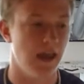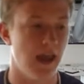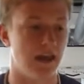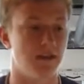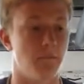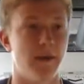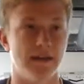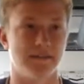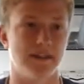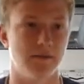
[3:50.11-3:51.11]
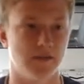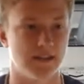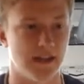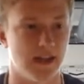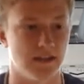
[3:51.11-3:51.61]
And the best teams at
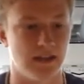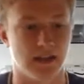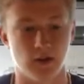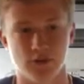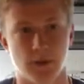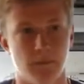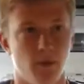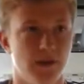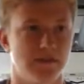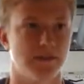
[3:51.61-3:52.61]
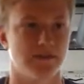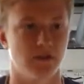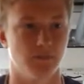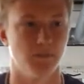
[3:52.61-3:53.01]
the end, it goes by point system.